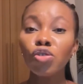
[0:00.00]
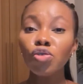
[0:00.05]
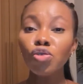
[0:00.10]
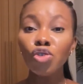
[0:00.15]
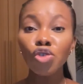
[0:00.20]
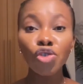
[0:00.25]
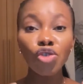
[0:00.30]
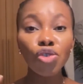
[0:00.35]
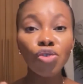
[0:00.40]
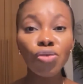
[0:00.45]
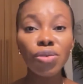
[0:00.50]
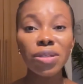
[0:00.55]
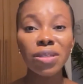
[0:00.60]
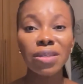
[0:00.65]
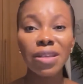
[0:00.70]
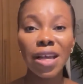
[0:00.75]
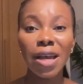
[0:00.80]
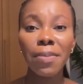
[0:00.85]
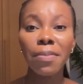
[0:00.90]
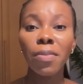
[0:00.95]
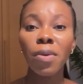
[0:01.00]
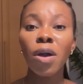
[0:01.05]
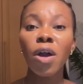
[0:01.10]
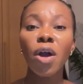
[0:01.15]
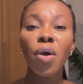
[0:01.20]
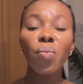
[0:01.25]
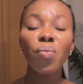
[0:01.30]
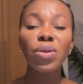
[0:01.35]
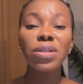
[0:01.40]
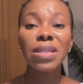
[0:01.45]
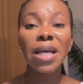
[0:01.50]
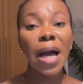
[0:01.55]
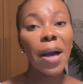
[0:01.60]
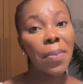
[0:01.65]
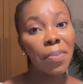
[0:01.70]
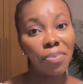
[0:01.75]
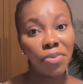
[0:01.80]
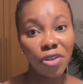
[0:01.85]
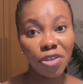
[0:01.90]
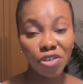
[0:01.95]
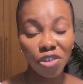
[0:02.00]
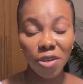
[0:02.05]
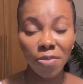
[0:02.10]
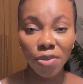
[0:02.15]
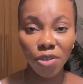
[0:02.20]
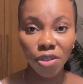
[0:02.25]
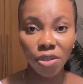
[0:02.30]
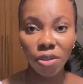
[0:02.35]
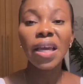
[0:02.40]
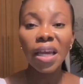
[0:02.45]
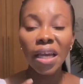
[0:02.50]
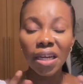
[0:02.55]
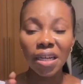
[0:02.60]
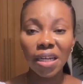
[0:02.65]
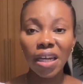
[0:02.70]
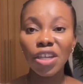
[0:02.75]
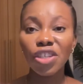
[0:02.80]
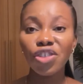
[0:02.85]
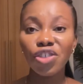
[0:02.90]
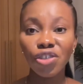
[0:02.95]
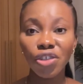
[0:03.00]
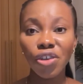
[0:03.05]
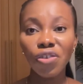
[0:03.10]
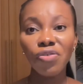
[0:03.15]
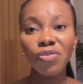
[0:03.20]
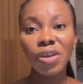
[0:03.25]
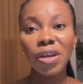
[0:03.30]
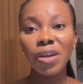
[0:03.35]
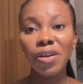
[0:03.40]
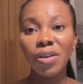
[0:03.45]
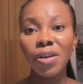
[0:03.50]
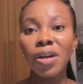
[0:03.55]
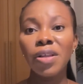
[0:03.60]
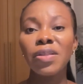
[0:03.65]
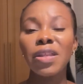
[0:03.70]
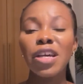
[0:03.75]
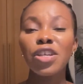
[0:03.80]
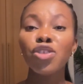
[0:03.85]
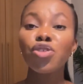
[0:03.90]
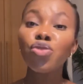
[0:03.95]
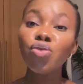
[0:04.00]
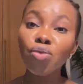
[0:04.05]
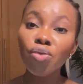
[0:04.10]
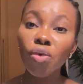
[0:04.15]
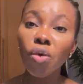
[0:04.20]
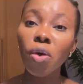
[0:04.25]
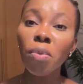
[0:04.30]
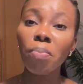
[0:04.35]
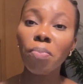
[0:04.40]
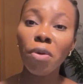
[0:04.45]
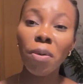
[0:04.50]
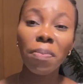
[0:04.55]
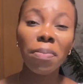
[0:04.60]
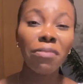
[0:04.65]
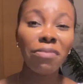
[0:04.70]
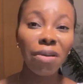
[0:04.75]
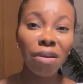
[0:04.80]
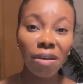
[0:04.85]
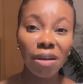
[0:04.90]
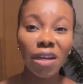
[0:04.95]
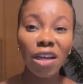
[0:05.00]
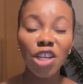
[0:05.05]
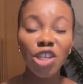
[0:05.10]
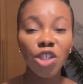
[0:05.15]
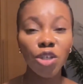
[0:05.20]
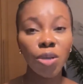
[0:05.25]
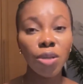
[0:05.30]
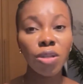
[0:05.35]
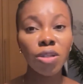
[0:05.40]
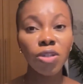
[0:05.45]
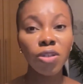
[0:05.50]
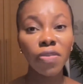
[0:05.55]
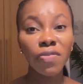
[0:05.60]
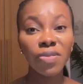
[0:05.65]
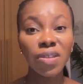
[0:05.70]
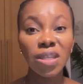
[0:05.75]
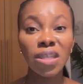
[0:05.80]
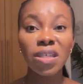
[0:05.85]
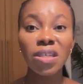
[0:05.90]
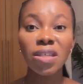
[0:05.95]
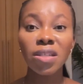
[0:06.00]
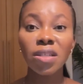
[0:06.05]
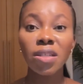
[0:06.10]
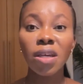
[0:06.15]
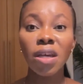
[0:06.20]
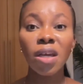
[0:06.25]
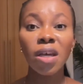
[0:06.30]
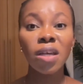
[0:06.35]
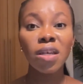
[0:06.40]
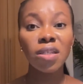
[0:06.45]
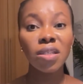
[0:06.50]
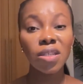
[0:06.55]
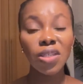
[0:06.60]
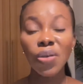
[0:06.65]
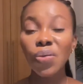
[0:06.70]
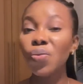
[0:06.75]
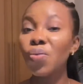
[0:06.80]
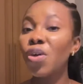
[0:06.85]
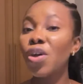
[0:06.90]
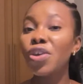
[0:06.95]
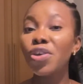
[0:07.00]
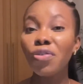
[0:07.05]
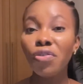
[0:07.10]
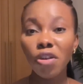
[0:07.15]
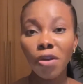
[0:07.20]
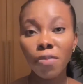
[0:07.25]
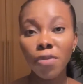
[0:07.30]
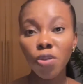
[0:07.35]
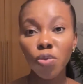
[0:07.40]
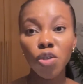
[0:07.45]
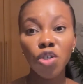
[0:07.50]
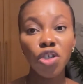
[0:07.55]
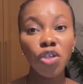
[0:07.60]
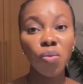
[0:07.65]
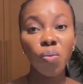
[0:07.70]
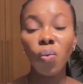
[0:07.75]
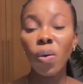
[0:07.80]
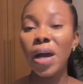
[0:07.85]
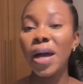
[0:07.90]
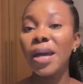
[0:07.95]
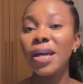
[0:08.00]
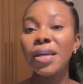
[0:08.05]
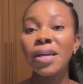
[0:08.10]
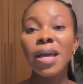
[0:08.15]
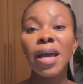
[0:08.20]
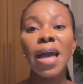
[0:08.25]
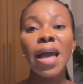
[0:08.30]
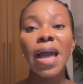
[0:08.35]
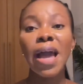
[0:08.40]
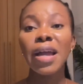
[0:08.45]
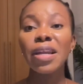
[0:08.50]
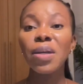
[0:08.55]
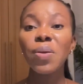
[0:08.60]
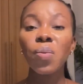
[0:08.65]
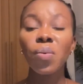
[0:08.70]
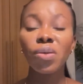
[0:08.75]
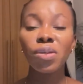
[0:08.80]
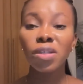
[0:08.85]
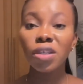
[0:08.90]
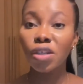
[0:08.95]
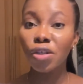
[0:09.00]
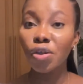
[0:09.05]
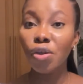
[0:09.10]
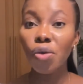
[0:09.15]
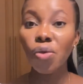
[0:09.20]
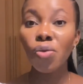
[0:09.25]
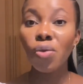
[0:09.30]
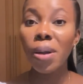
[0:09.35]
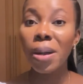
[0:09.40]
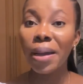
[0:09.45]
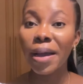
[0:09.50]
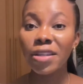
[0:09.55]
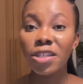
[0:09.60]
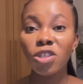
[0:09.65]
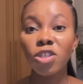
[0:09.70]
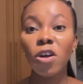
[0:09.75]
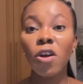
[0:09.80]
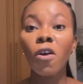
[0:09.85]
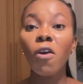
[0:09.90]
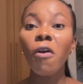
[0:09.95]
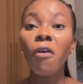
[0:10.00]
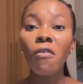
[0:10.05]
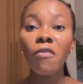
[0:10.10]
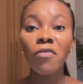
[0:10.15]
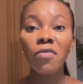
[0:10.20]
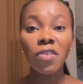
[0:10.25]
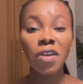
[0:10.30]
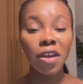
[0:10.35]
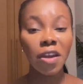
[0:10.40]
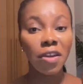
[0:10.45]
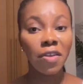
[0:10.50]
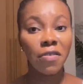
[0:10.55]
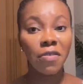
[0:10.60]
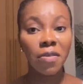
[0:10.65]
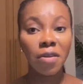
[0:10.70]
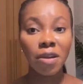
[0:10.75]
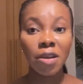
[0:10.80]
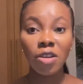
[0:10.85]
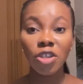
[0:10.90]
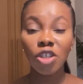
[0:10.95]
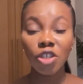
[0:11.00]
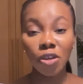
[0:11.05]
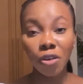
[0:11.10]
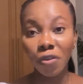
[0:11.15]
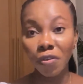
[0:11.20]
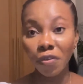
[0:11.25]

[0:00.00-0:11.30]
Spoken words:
Use them without prescription. In Nigeria, there's no proper regulations of these steroid creams, which is why anyone can go and get it off a shelf.